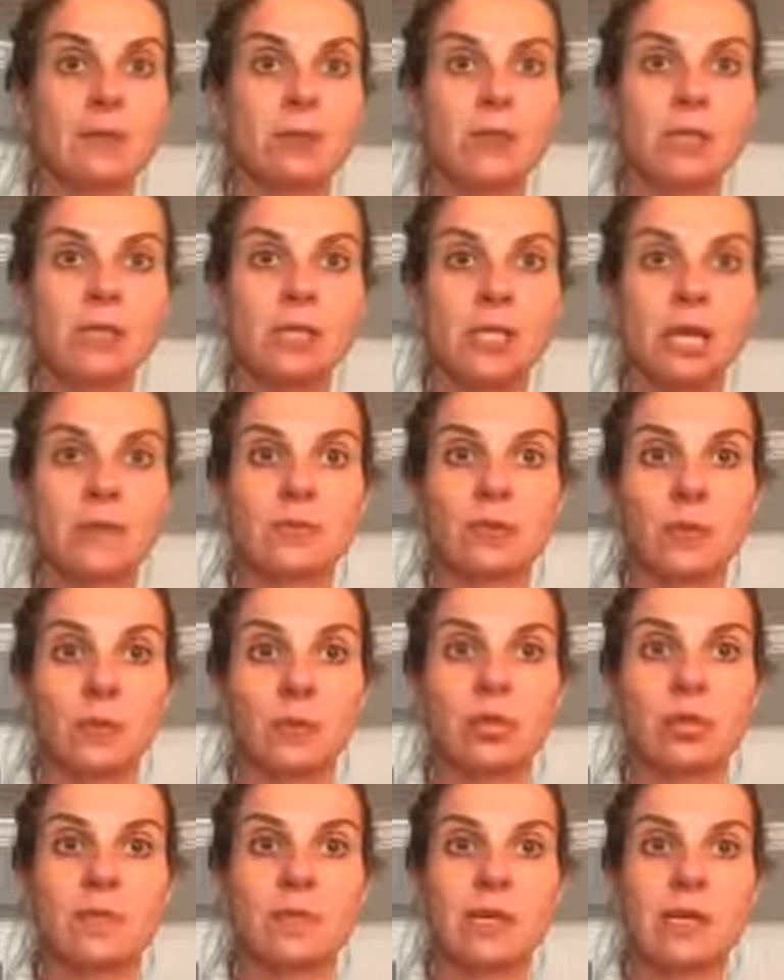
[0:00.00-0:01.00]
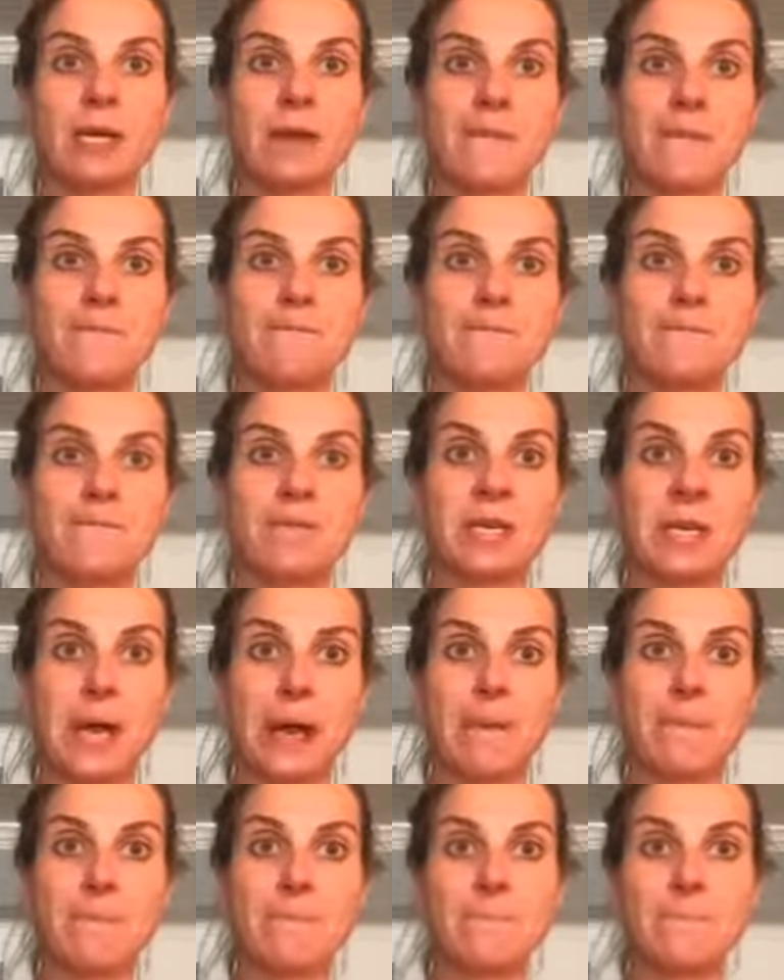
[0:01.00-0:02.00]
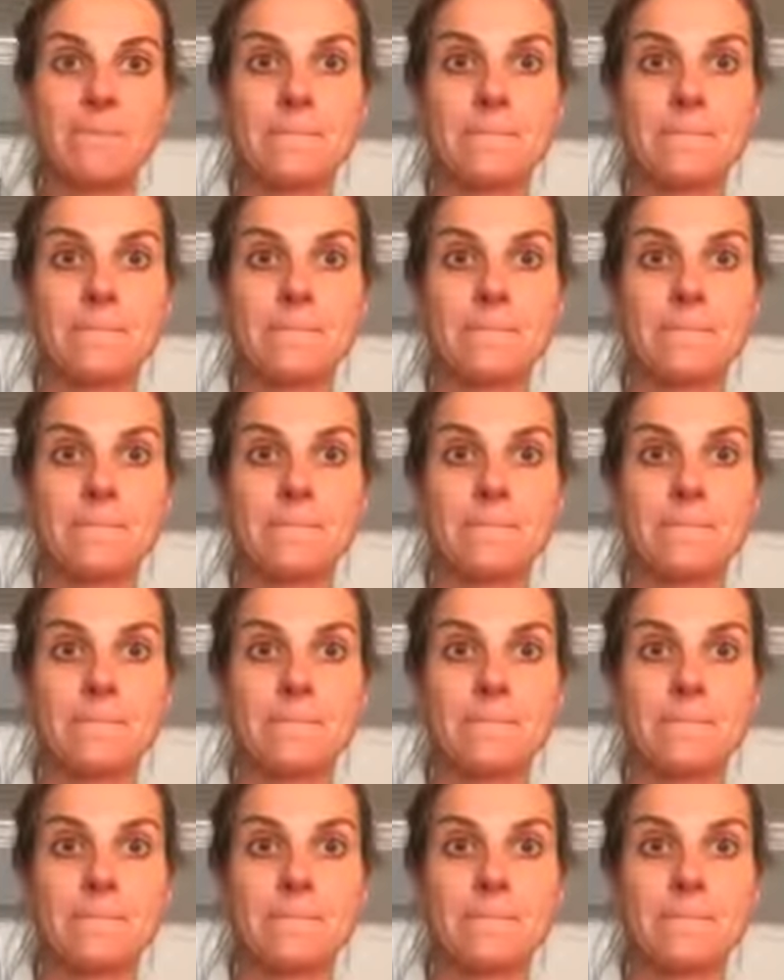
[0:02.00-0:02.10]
these are the stops where we're going to be today.